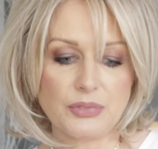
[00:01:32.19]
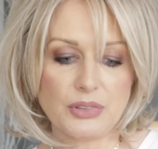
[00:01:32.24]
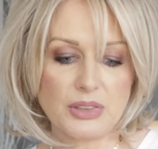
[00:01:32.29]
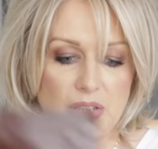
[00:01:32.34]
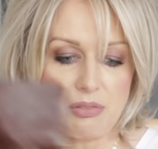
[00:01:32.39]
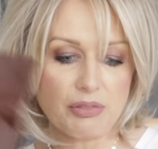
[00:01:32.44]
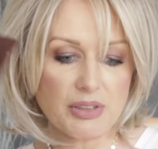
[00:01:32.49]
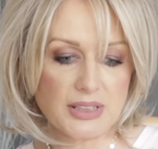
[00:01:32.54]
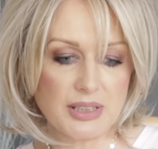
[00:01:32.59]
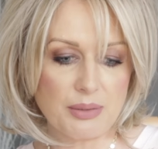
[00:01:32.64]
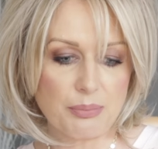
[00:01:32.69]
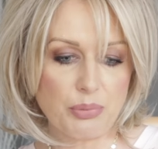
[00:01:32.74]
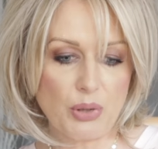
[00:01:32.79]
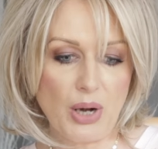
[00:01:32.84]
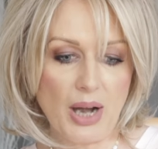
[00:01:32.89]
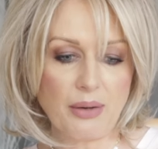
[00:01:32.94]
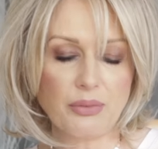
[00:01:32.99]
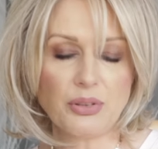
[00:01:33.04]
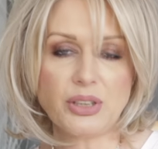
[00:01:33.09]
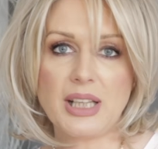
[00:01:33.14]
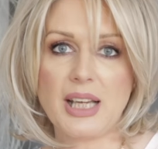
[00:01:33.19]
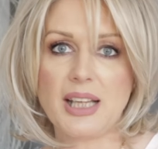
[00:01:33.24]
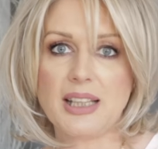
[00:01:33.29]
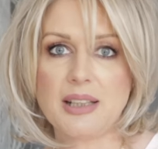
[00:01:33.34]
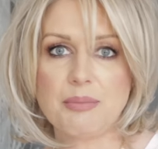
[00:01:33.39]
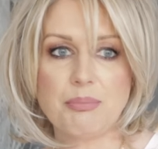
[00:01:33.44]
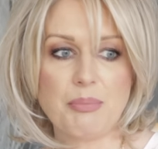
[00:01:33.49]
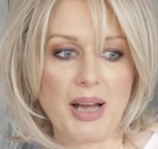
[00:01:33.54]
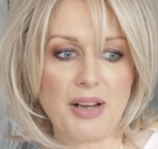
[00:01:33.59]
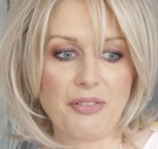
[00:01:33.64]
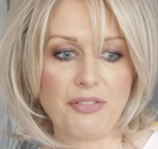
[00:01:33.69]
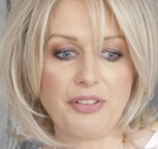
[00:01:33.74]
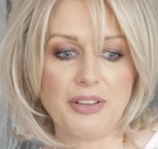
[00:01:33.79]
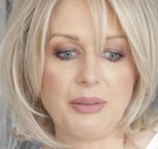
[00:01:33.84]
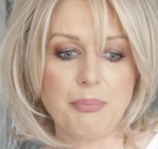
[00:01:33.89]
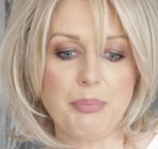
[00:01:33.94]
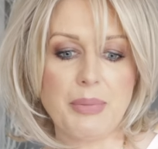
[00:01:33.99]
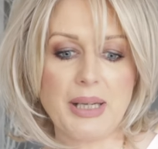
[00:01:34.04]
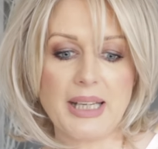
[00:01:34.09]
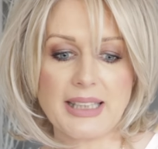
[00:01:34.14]
There is a brownie and a
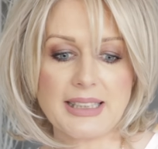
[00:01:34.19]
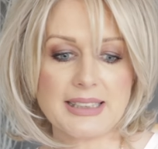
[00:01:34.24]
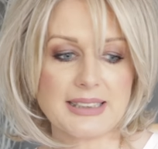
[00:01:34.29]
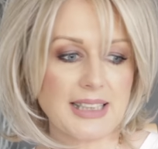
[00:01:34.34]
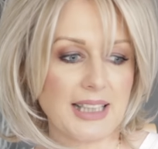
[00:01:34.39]
muffin mix.